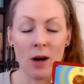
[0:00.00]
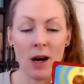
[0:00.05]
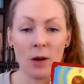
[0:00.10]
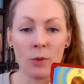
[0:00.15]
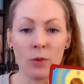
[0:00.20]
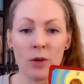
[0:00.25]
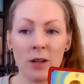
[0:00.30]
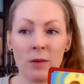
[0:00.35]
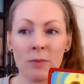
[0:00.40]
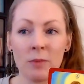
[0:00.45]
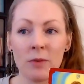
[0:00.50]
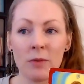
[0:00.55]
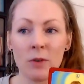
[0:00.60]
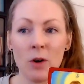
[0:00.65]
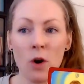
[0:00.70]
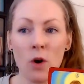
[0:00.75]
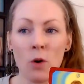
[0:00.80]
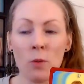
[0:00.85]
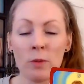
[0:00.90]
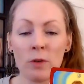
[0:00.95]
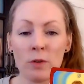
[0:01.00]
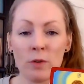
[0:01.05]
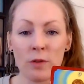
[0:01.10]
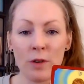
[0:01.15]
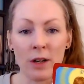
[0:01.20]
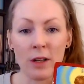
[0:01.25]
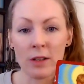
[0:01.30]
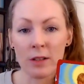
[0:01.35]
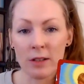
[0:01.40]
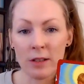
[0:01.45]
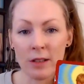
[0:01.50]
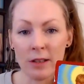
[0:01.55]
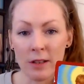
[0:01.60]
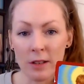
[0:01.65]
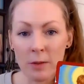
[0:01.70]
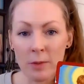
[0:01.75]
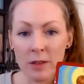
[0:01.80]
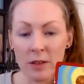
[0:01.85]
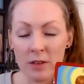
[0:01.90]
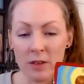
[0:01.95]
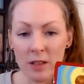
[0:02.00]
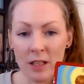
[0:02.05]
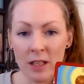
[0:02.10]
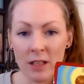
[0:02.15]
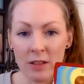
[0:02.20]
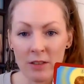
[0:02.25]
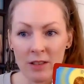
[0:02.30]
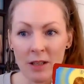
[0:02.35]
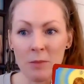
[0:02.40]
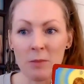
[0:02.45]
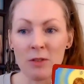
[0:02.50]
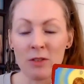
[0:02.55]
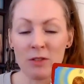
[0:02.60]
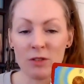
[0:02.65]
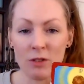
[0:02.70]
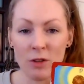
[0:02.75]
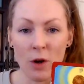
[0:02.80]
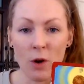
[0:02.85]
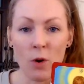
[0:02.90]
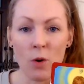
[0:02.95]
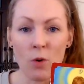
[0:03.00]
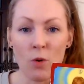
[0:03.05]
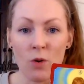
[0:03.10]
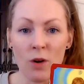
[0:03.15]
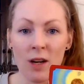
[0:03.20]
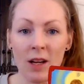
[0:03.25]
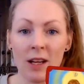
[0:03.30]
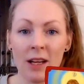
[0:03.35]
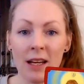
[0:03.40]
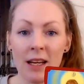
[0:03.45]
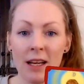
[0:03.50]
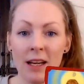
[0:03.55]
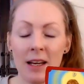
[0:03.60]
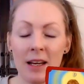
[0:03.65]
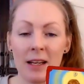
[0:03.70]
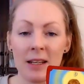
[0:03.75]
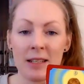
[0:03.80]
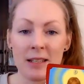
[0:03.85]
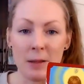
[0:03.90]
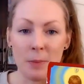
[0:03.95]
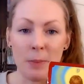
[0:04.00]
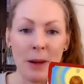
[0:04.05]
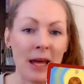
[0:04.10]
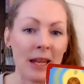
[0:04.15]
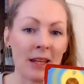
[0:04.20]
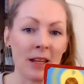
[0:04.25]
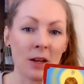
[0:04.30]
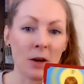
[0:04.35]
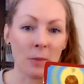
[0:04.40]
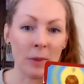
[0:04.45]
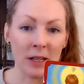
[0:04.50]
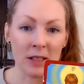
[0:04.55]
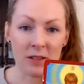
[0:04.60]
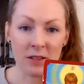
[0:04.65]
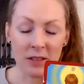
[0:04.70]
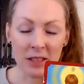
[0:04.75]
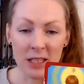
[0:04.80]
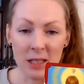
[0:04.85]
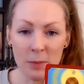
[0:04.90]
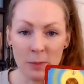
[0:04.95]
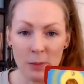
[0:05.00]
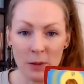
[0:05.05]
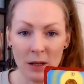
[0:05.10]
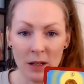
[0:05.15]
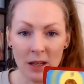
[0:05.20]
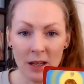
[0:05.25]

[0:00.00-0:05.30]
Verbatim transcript: I would have almost felt a little bit sick because I'm so dependent on my sleep.